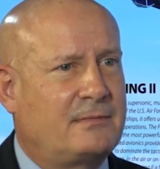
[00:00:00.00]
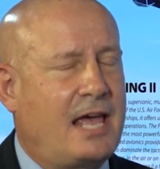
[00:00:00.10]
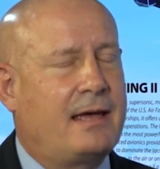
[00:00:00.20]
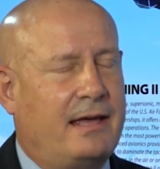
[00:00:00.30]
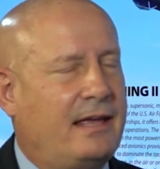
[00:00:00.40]

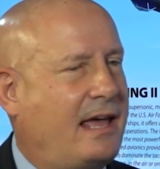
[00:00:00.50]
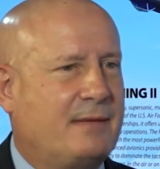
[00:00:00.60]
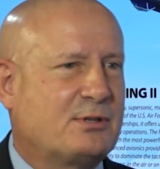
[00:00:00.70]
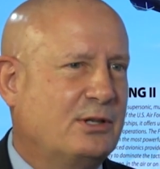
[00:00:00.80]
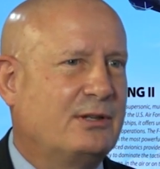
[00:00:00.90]

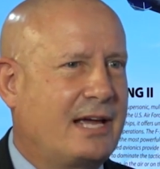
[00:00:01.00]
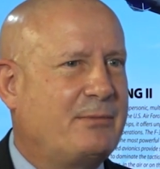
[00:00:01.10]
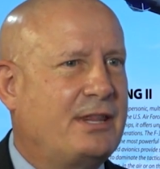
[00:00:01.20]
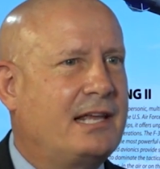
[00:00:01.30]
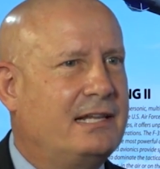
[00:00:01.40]
Absolutely. I
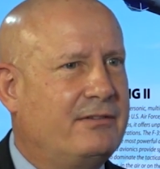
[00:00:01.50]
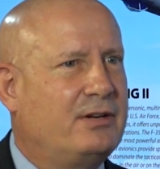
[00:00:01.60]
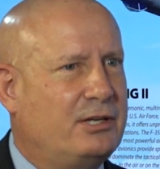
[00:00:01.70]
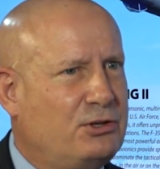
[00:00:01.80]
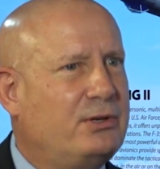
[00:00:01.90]
mean, they live
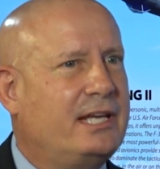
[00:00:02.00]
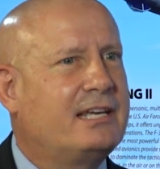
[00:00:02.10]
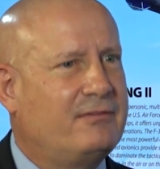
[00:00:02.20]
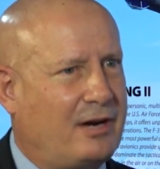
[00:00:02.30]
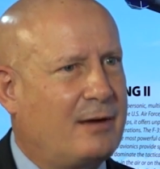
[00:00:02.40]
in a unique
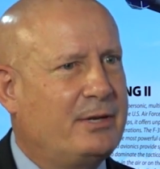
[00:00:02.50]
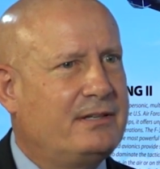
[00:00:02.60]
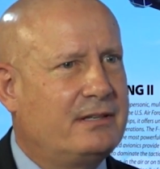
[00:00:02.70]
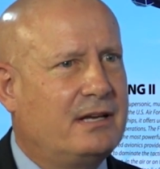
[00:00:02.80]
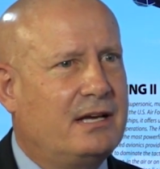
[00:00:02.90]

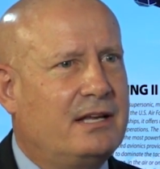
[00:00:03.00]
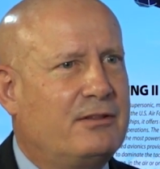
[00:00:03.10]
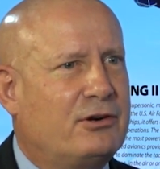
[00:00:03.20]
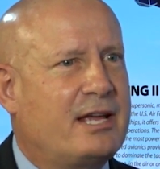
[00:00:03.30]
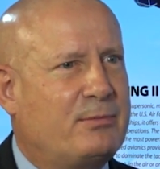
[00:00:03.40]
environment.
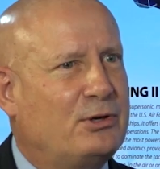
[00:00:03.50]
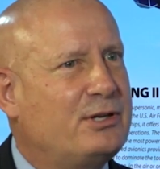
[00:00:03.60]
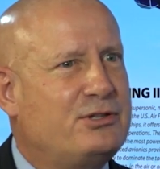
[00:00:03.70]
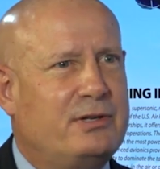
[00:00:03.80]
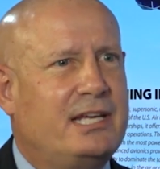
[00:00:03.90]
Their
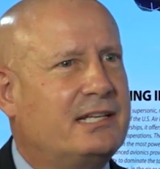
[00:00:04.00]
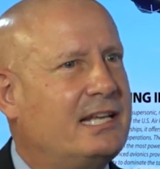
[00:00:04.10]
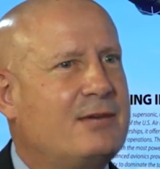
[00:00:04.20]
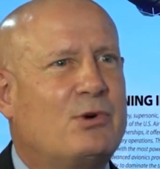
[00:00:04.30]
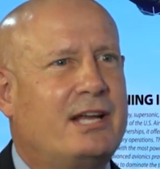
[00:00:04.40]
neighborhood's unique to
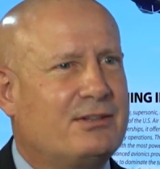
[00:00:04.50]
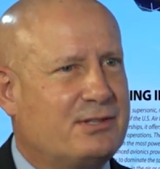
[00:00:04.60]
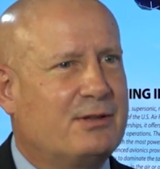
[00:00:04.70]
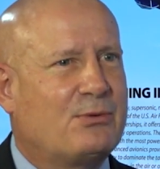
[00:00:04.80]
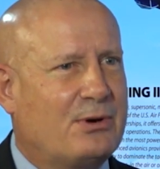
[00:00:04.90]
anyone else
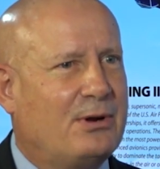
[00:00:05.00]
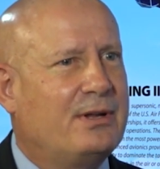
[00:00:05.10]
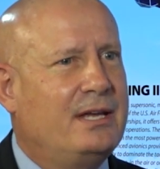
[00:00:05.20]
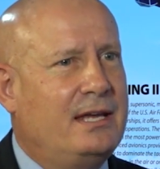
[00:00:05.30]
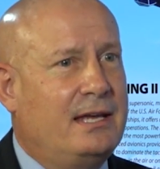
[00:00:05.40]
in the world.
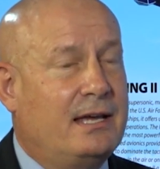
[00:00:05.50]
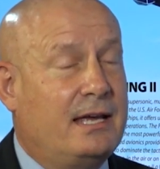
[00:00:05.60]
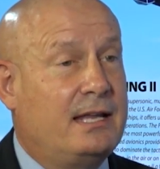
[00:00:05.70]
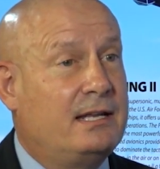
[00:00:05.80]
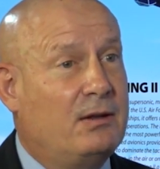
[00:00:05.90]

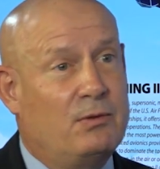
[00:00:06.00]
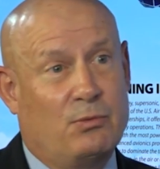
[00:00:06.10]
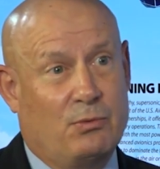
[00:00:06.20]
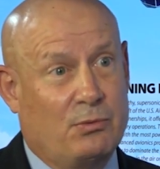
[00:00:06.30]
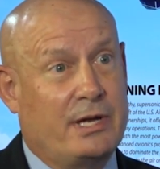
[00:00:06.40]

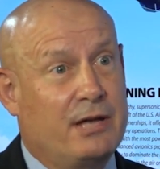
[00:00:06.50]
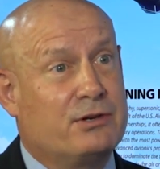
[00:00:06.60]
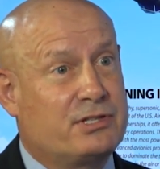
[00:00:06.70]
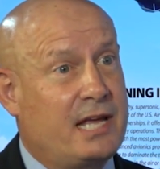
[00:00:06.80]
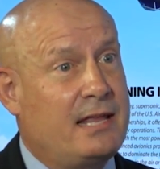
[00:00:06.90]
And we
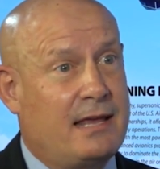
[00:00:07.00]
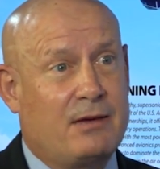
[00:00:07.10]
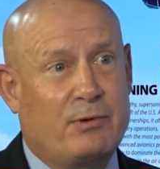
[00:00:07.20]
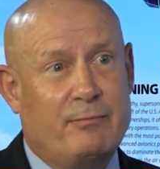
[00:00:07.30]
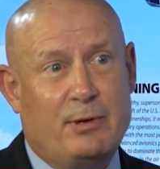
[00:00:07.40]
understand
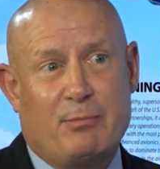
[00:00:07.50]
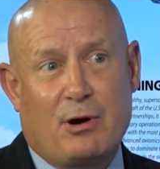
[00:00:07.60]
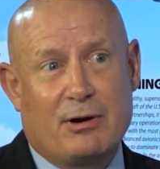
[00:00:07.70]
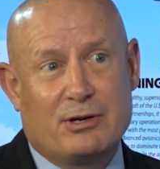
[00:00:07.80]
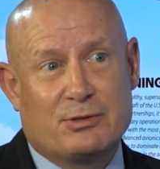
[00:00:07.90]
that. We've been
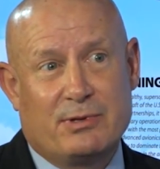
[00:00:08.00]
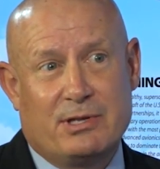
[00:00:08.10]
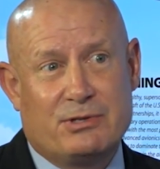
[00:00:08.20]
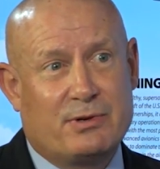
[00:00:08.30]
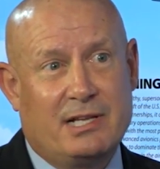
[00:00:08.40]
partners with
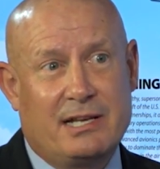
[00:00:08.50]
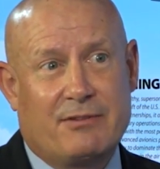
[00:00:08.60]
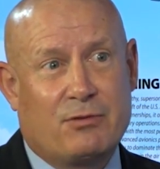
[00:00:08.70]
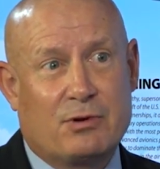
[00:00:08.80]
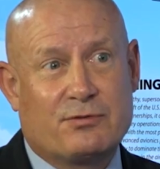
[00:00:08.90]
the Israeli Air
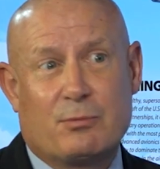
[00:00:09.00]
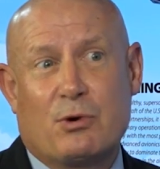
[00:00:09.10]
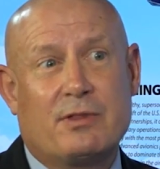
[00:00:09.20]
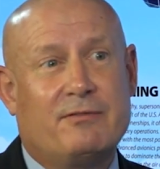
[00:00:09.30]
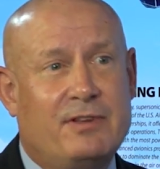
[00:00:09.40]
Force for
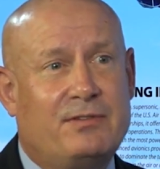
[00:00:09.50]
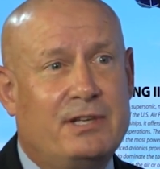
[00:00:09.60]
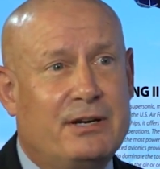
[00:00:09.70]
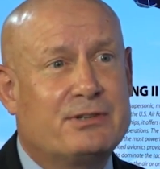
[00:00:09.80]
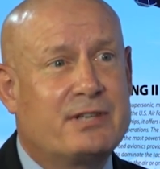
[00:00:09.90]
more than 50
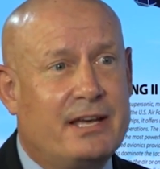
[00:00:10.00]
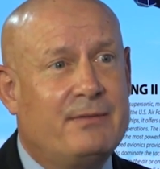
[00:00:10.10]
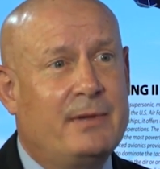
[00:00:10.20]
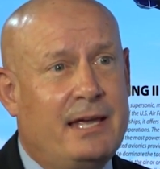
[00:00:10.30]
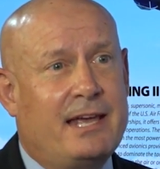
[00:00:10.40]
years now,
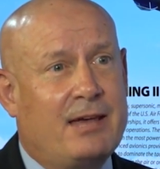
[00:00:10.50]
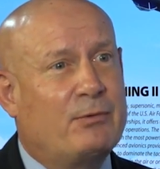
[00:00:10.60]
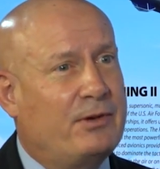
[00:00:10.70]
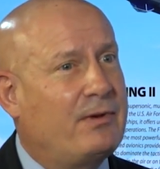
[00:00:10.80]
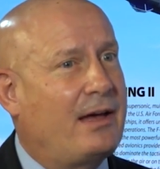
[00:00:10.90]
and
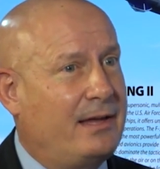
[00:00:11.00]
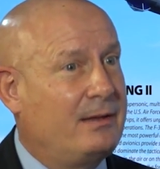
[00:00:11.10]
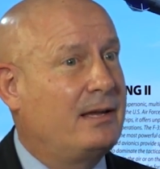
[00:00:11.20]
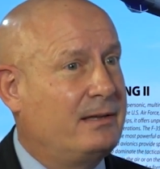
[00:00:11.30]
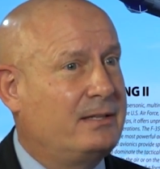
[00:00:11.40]

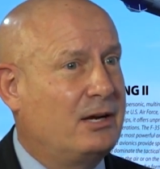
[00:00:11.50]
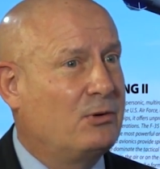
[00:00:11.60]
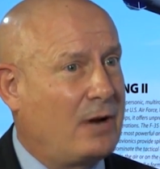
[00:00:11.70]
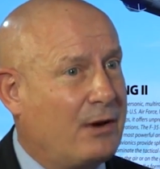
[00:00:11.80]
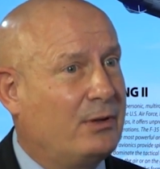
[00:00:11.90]

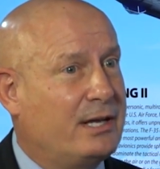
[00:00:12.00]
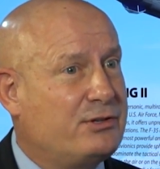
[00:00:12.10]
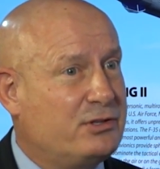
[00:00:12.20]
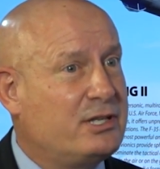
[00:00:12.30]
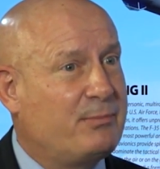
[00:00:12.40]
our
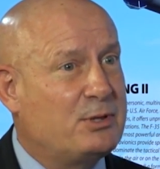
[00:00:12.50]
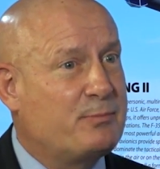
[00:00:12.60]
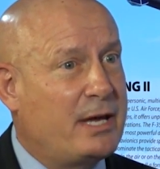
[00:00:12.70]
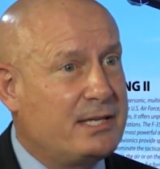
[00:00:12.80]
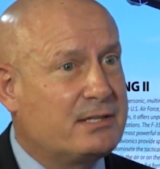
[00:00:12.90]
relationship is
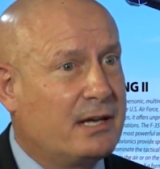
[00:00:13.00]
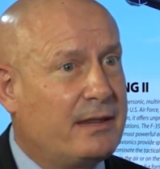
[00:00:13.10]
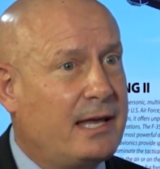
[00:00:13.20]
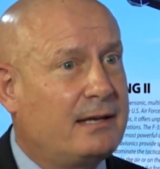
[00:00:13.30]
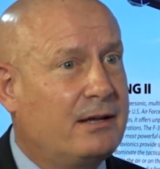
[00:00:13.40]
based on
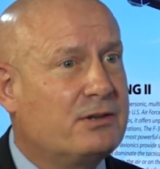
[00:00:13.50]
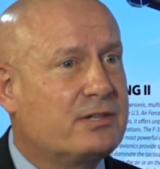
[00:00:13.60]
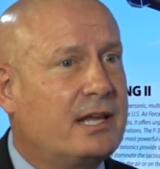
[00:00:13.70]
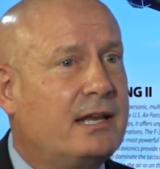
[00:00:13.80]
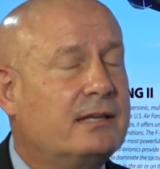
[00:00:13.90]
that
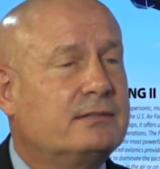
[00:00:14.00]
understanding.